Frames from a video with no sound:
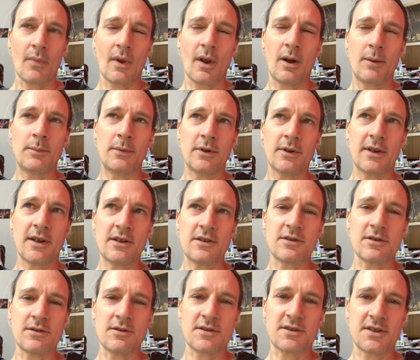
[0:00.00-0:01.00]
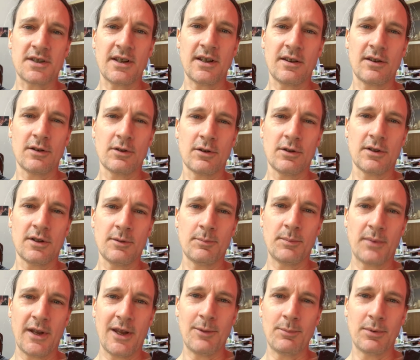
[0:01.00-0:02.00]
I'm looking to see the good in
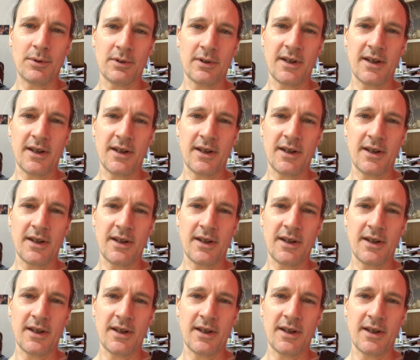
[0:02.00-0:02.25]
people